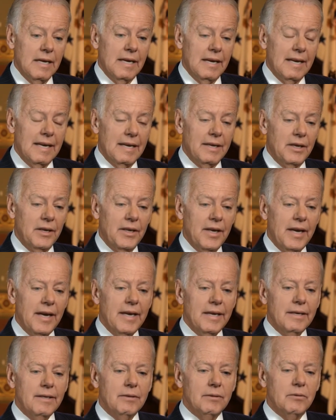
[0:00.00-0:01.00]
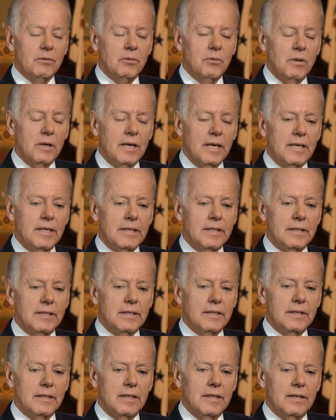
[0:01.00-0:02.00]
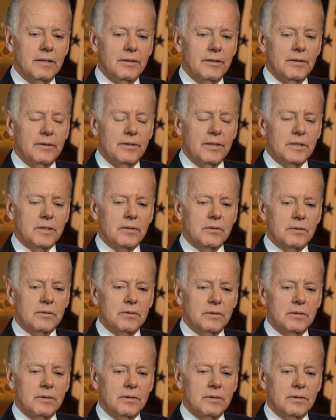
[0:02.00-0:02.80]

And then when this